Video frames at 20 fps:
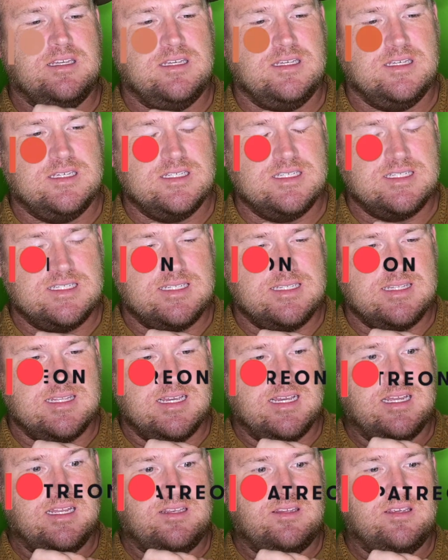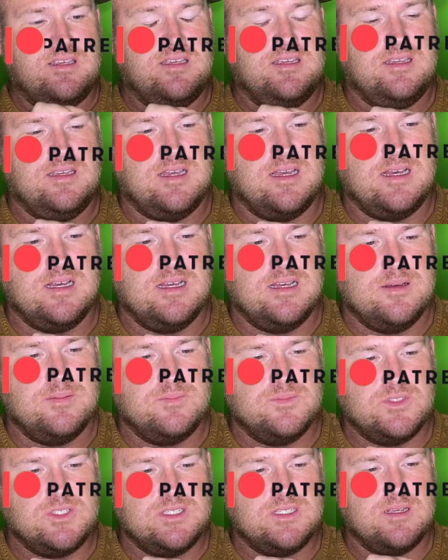is that
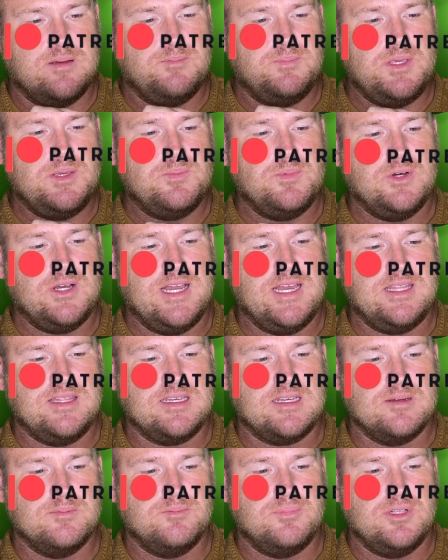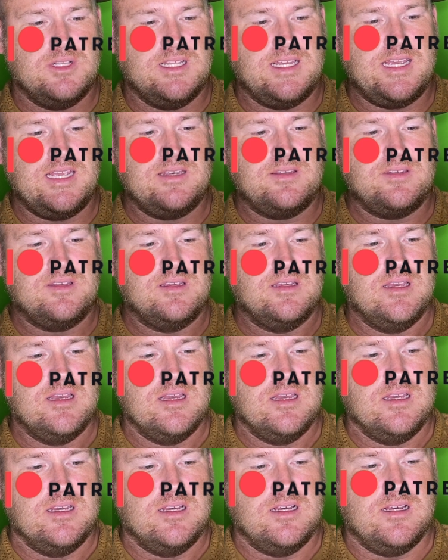some people had the complaint
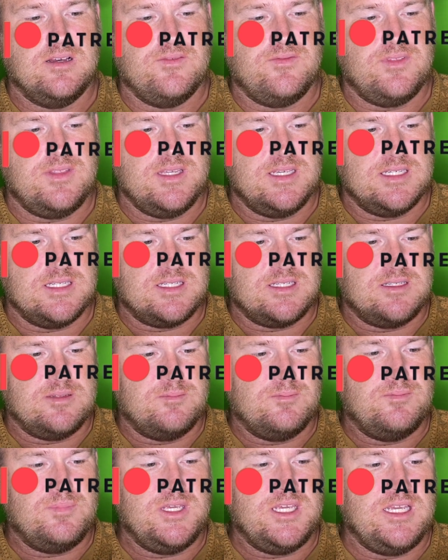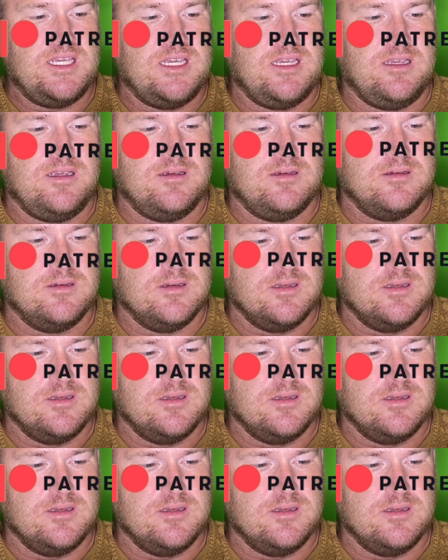of this being